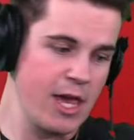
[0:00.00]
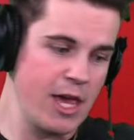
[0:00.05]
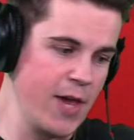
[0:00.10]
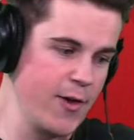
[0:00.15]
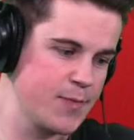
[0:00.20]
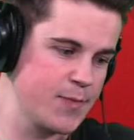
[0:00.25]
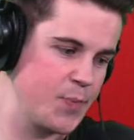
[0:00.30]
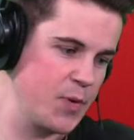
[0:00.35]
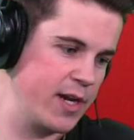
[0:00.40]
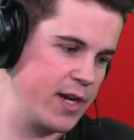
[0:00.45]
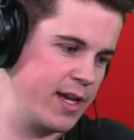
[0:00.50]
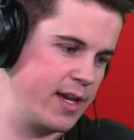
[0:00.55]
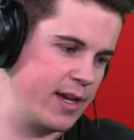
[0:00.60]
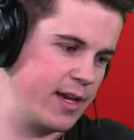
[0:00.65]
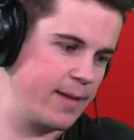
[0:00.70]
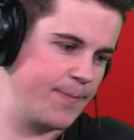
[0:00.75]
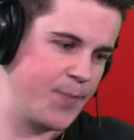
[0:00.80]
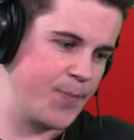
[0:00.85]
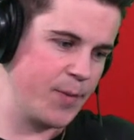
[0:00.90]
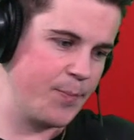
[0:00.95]
was
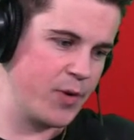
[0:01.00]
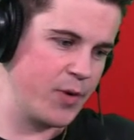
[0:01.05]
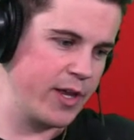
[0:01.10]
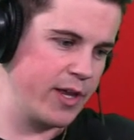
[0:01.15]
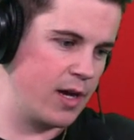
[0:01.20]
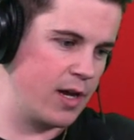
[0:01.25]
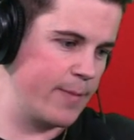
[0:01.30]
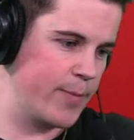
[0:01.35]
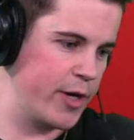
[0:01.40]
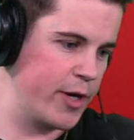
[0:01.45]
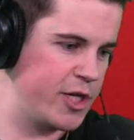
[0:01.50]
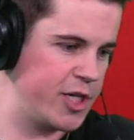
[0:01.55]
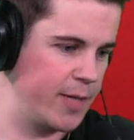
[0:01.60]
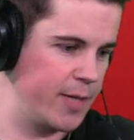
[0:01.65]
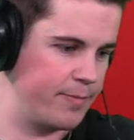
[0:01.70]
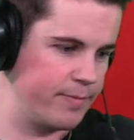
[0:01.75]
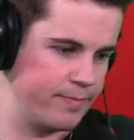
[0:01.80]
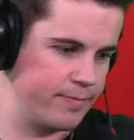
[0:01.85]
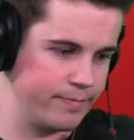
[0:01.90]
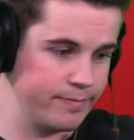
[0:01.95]
pretty young, pretty cheap.
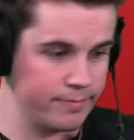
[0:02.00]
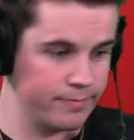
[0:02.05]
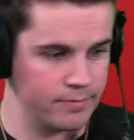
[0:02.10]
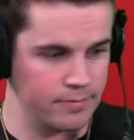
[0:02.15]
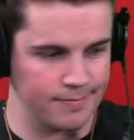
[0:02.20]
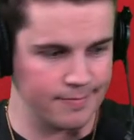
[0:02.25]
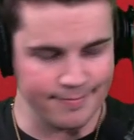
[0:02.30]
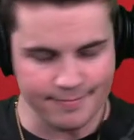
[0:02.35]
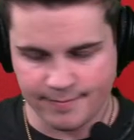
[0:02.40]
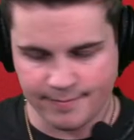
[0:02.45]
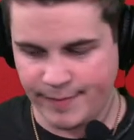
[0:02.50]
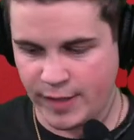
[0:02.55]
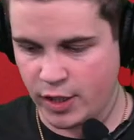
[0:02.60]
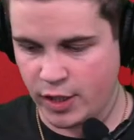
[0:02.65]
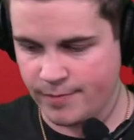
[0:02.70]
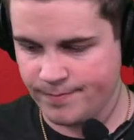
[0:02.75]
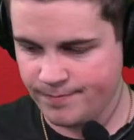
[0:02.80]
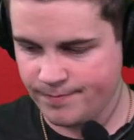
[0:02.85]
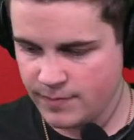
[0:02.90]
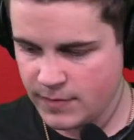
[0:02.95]
Be
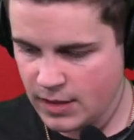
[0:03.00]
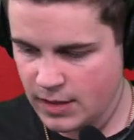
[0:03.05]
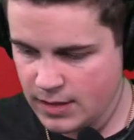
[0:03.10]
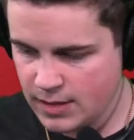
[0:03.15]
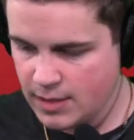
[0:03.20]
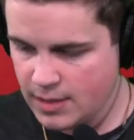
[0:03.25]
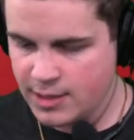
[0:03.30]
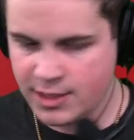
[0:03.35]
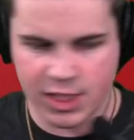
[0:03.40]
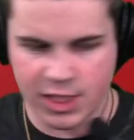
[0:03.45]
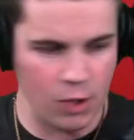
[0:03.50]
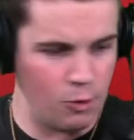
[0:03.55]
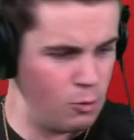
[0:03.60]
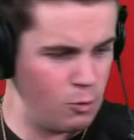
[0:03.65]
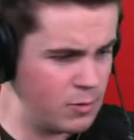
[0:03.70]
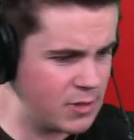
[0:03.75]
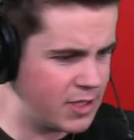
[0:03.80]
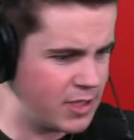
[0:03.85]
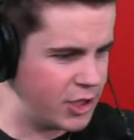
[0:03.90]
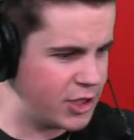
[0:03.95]
good.
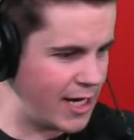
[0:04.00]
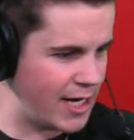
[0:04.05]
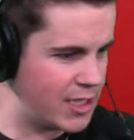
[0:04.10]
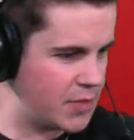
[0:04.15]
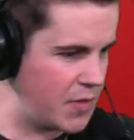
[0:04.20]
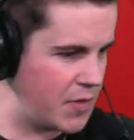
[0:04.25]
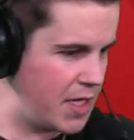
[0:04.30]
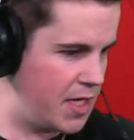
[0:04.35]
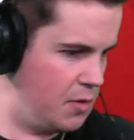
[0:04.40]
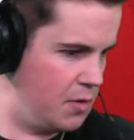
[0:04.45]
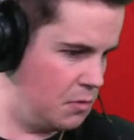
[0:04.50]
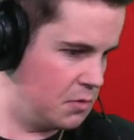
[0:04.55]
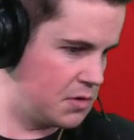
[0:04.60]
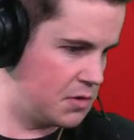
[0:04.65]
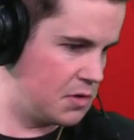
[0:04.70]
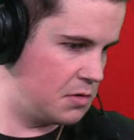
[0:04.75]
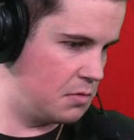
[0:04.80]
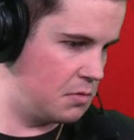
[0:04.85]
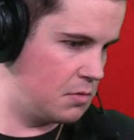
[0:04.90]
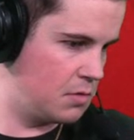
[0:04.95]
Chose the Giants over the Eagles.
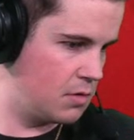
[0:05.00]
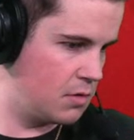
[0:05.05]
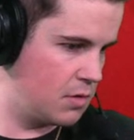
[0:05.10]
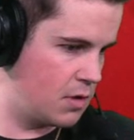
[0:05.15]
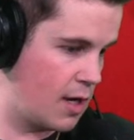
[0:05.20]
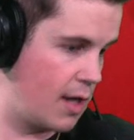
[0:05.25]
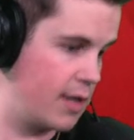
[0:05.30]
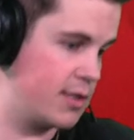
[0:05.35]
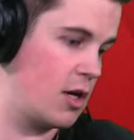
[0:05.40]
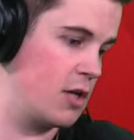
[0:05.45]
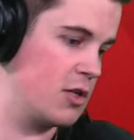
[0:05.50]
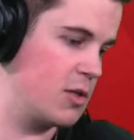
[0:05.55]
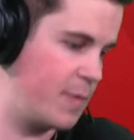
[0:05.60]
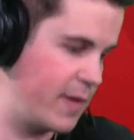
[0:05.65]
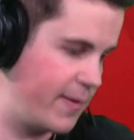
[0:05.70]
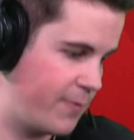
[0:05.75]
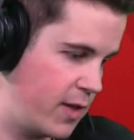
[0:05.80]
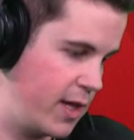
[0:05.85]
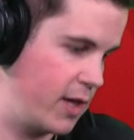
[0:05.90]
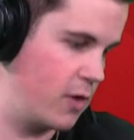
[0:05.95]
Oh, he's also
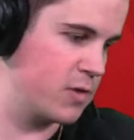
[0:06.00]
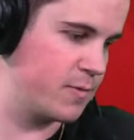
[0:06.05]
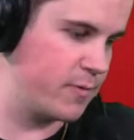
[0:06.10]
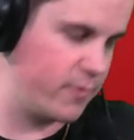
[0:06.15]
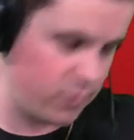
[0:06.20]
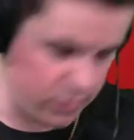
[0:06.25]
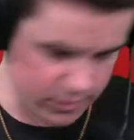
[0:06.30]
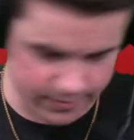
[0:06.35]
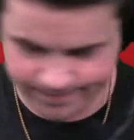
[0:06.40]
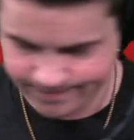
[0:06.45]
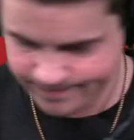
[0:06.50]
played for the Eagles before.